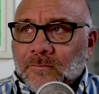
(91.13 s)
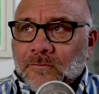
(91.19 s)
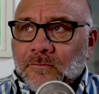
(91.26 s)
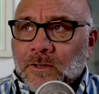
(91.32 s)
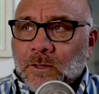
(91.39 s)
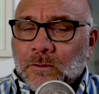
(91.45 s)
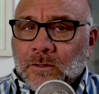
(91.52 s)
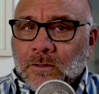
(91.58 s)

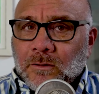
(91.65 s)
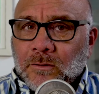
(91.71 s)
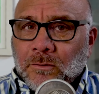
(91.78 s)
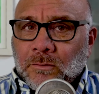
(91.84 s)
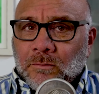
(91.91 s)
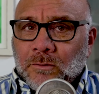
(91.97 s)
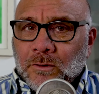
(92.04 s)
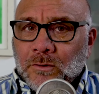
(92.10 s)
filtered
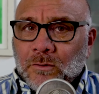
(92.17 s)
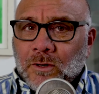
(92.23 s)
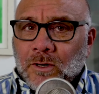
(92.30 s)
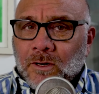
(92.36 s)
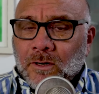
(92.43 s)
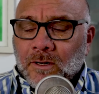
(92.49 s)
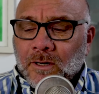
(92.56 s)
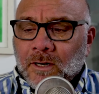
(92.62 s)
through
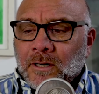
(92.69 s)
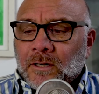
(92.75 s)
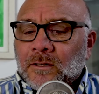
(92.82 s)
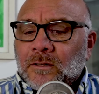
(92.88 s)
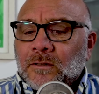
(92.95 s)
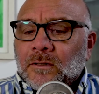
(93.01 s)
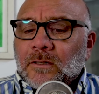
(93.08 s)
our